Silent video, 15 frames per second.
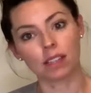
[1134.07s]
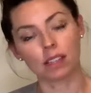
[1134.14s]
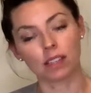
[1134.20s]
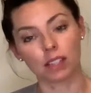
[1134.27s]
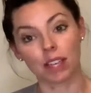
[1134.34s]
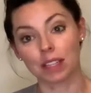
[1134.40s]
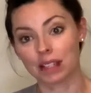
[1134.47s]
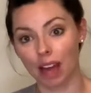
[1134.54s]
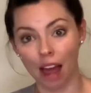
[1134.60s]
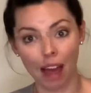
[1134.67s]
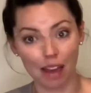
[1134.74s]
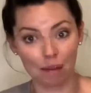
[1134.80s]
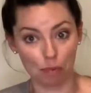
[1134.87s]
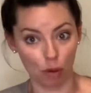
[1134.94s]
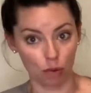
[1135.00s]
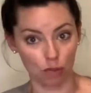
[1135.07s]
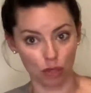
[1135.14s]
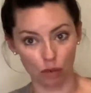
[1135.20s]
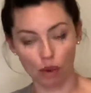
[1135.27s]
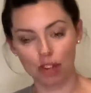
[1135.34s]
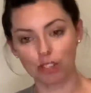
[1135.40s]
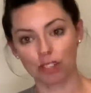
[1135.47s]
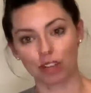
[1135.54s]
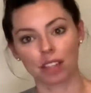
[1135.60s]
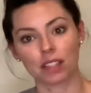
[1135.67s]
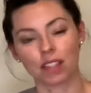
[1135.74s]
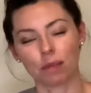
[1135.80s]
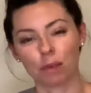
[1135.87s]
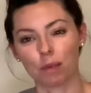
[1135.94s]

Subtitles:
Because I posed the question. I said, well,